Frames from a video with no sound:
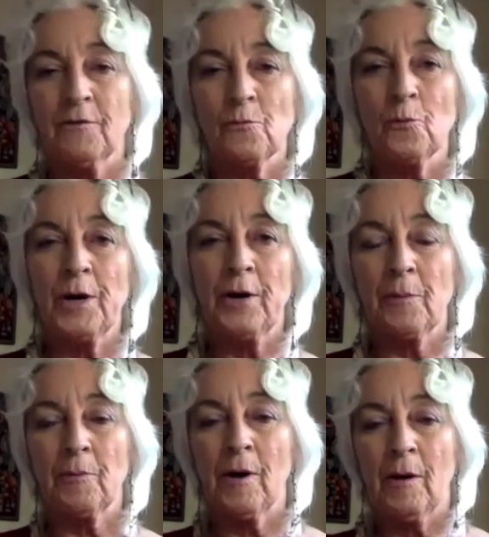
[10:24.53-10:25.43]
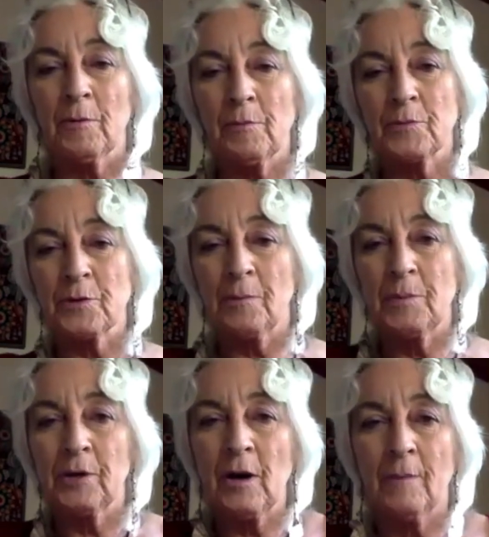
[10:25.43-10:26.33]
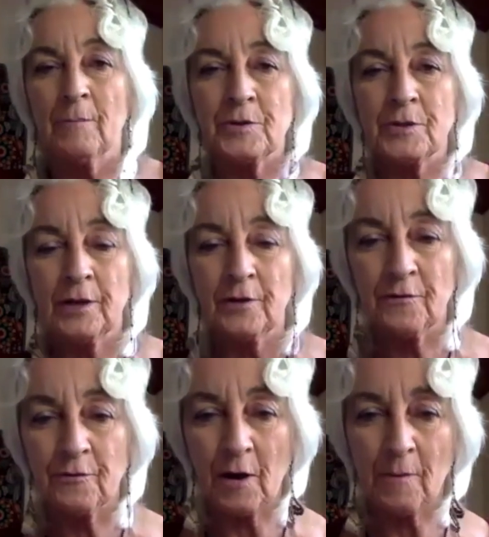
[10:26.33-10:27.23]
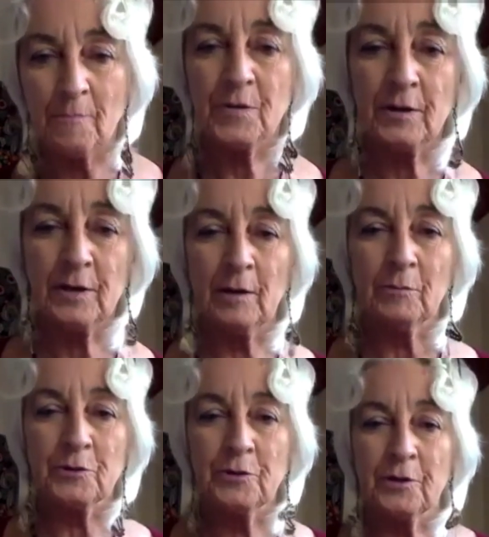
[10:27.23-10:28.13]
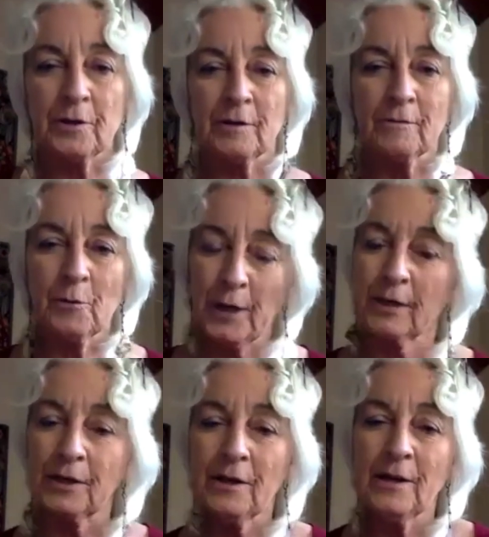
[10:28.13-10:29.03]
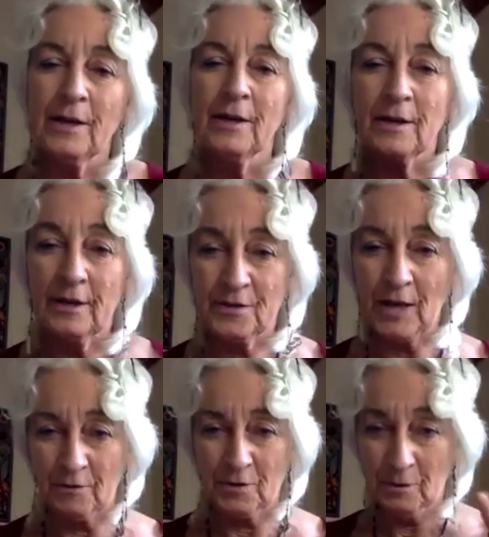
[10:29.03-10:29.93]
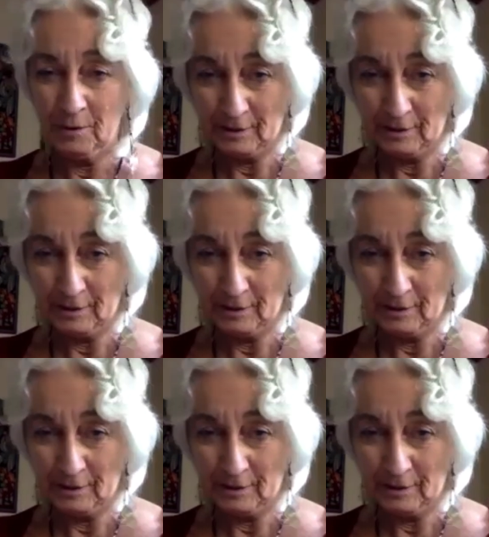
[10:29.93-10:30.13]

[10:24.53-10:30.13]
where the problems are being compensated from that enables you to quickly get down to it.